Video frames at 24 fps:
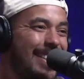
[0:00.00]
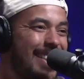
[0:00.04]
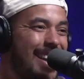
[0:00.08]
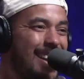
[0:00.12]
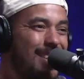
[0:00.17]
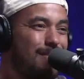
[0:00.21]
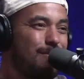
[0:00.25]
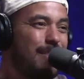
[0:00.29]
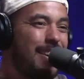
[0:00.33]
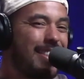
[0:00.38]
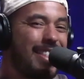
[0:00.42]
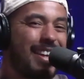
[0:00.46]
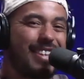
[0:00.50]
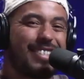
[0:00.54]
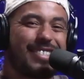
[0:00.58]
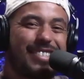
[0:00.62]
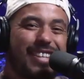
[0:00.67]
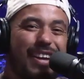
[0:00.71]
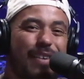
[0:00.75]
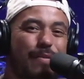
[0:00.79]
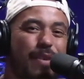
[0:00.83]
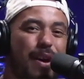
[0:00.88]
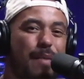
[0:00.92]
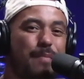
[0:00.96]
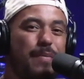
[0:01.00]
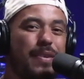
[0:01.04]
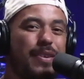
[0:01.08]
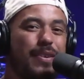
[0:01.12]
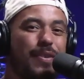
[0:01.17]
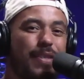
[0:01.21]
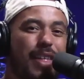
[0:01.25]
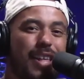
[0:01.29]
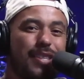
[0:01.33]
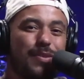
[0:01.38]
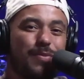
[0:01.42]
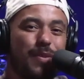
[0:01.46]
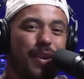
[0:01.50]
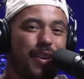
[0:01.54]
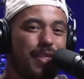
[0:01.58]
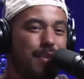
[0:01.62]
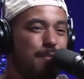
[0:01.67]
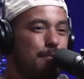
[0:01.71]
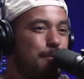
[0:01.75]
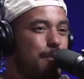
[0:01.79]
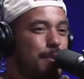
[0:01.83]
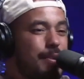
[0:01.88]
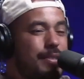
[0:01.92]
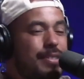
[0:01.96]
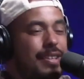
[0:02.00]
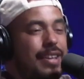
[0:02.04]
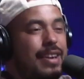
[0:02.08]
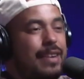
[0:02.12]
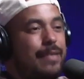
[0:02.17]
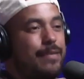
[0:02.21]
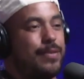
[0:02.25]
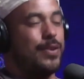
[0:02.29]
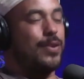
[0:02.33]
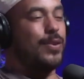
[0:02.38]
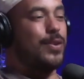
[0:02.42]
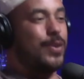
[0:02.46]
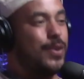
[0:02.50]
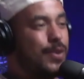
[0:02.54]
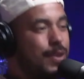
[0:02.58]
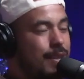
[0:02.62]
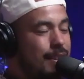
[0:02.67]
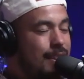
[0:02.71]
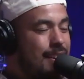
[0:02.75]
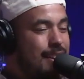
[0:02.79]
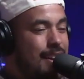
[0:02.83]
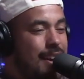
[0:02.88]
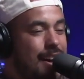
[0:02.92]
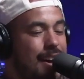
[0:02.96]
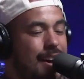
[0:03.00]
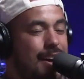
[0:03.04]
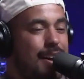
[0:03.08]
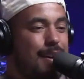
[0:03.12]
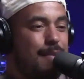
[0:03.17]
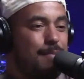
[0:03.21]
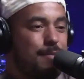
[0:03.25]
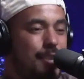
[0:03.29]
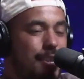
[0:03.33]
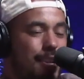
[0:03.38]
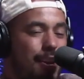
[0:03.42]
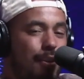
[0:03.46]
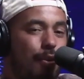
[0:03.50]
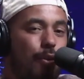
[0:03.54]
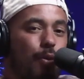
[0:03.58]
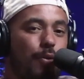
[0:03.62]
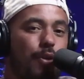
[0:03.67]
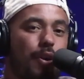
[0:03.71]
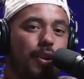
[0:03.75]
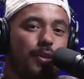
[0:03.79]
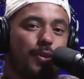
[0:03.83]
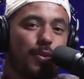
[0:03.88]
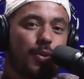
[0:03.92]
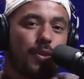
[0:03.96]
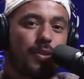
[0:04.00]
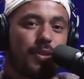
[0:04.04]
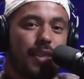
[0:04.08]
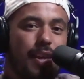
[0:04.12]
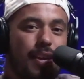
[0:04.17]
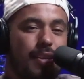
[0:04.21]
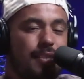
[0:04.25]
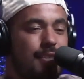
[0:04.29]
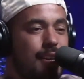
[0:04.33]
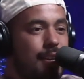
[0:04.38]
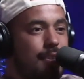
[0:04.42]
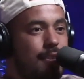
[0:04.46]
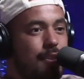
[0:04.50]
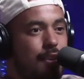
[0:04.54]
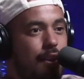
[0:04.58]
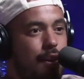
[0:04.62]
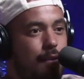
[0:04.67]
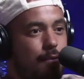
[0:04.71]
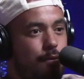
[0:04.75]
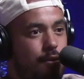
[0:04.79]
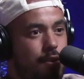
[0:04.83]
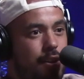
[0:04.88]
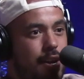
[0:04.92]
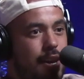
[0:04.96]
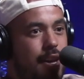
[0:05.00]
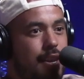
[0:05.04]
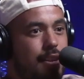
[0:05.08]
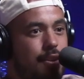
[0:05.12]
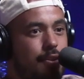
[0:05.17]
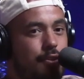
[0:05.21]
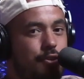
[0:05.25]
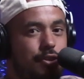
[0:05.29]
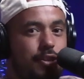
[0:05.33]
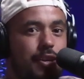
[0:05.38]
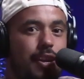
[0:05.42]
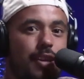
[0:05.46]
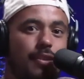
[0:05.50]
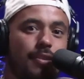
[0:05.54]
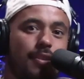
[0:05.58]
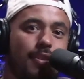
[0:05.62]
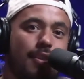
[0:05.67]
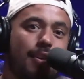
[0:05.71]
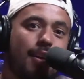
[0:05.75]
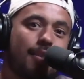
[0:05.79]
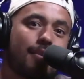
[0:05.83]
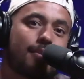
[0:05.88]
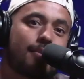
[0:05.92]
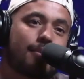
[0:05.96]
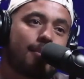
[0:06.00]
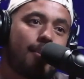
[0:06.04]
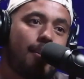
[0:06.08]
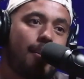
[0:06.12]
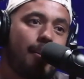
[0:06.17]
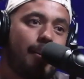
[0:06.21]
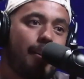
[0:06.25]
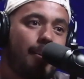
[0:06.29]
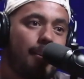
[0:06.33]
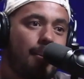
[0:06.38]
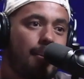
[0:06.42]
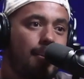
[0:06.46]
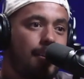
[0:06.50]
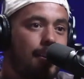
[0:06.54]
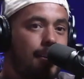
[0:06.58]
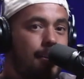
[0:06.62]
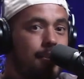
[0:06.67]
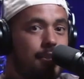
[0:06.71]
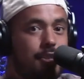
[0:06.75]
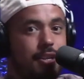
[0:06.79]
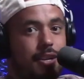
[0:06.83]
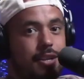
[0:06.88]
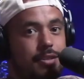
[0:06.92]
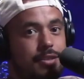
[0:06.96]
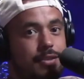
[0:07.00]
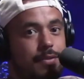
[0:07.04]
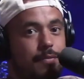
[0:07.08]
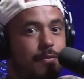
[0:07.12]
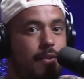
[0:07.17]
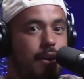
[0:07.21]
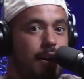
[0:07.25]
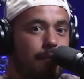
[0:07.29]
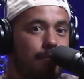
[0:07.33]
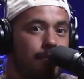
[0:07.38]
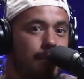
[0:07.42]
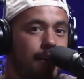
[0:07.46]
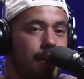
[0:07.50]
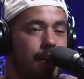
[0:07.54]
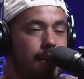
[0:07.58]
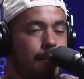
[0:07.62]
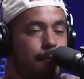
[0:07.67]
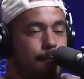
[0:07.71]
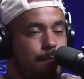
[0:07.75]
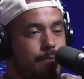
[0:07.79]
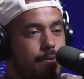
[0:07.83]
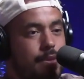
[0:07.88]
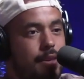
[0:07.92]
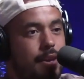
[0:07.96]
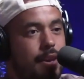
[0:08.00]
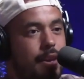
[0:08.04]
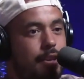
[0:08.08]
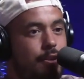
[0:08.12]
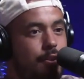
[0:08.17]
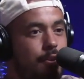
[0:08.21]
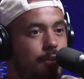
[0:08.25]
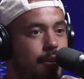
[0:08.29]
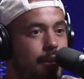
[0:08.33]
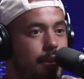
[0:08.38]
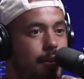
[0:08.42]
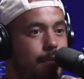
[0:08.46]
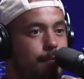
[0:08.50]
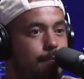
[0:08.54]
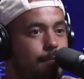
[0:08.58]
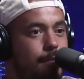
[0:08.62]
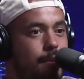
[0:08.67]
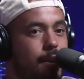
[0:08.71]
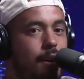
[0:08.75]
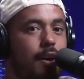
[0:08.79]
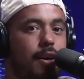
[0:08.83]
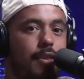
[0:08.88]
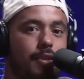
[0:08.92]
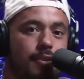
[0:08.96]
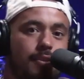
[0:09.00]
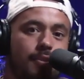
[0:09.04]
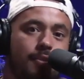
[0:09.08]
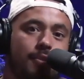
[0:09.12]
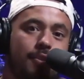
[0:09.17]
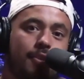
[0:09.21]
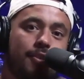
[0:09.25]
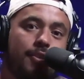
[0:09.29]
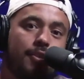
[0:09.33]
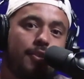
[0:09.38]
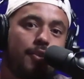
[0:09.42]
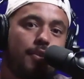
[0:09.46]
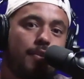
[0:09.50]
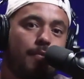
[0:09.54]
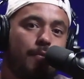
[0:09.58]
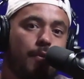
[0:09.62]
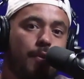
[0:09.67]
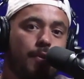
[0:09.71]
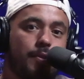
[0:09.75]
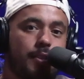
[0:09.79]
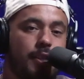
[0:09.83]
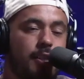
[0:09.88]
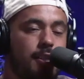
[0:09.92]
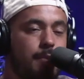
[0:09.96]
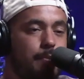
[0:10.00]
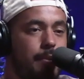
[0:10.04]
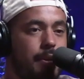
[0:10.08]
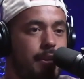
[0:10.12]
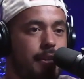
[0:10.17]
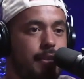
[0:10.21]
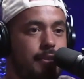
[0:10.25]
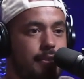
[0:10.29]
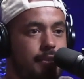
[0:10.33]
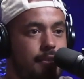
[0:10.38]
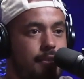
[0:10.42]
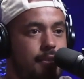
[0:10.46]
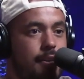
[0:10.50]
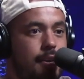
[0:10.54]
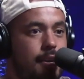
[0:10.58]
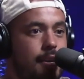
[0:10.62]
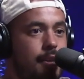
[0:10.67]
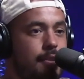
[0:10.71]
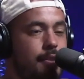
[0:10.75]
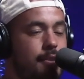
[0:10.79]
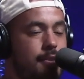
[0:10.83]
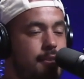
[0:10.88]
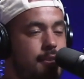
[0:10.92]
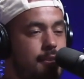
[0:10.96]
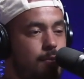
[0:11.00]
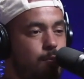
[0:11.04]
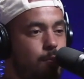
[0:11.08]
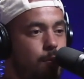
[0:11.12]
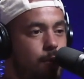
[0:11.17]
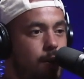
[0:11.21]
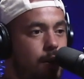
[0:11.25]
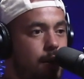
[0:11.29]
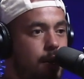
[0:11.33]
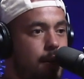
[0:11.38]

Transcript: that's why that stuff happened, or that's why the boys left, or all those sort of things start to go through your head, because you get to the other side and you're like, shit, I survived that. And you're like, oh, this is just the universe teaching me a lesson. These are